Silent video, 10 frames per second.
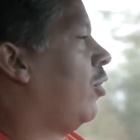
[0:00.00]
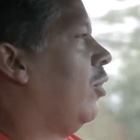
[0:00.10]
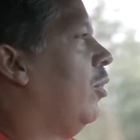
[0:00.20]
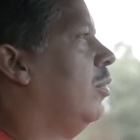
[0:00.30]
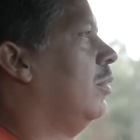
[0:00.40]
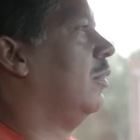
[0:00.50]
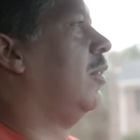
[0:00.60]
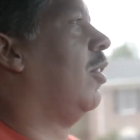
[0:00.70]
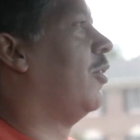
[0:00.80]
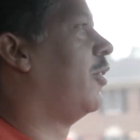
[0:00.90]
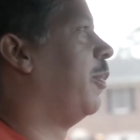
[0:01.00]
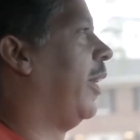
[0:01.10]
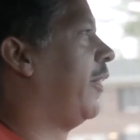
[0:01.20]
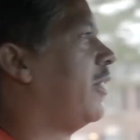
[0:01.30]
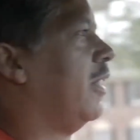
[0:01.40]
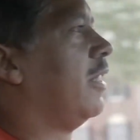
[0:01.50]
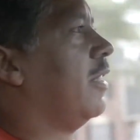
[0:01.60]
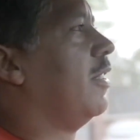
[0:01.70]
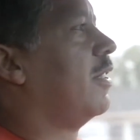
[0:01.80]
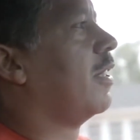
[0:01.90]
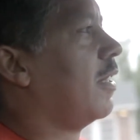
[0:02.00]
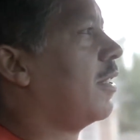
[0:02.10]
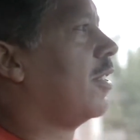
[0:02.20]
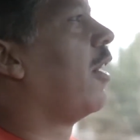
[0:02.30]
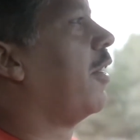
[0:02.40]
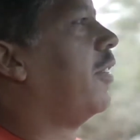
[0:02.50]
to coach my son's soccer